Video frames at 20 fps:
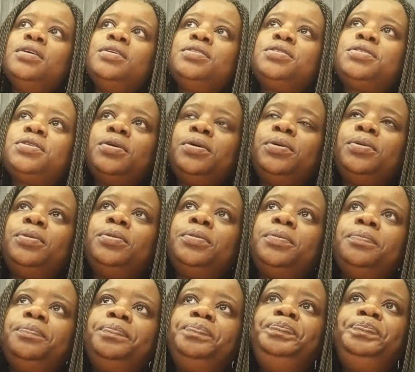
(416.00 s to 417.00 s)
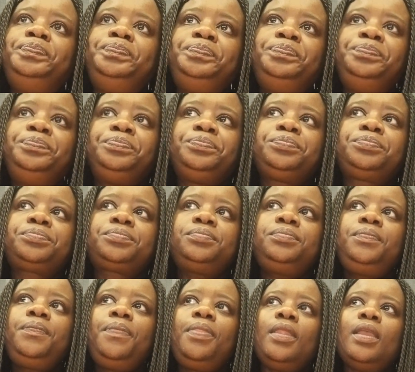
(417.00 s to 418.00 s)
So
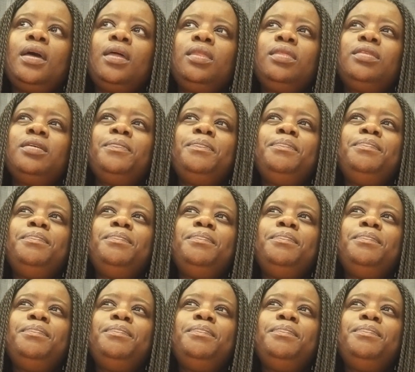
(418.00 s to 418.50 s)
the